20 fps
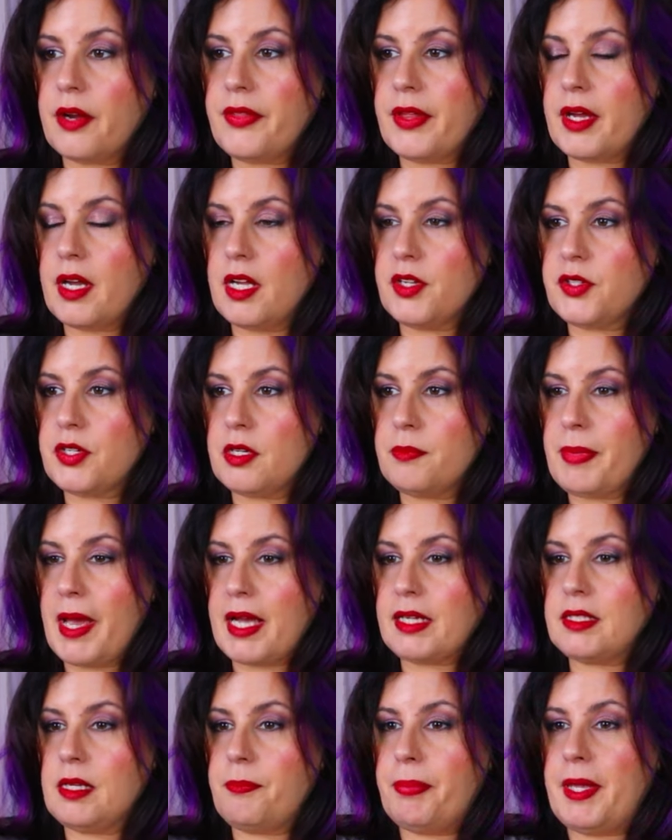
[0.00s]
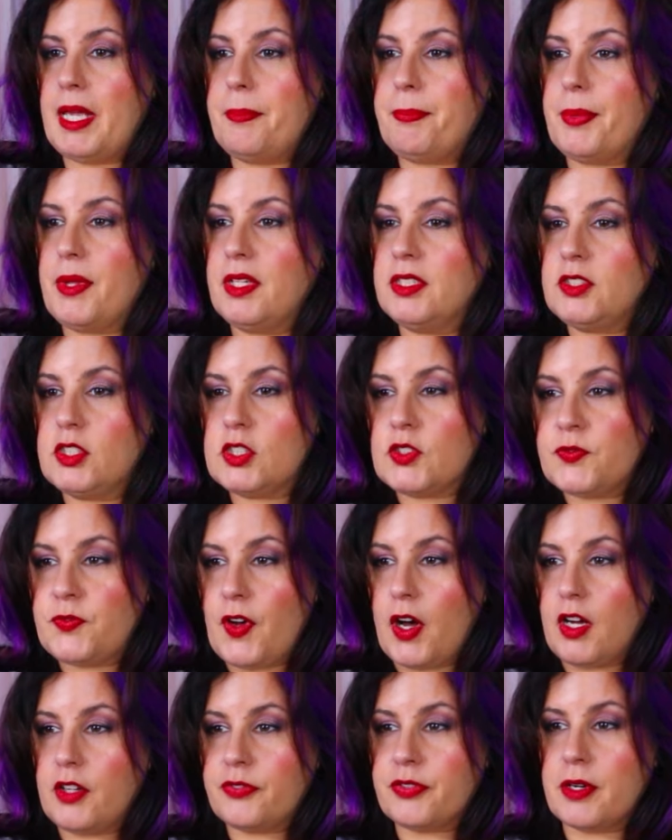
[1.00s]
Are they gonna turn back to people and just
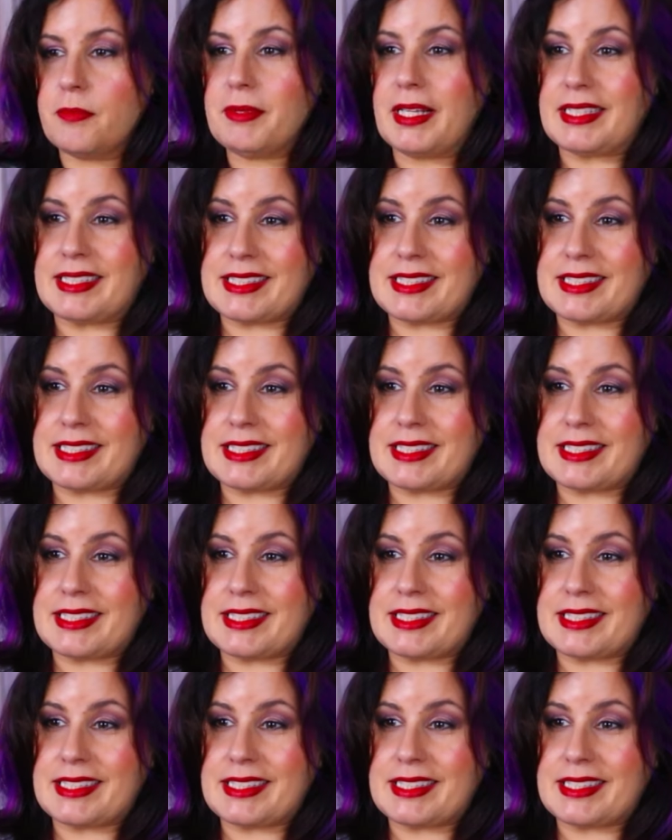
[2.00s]
fall from the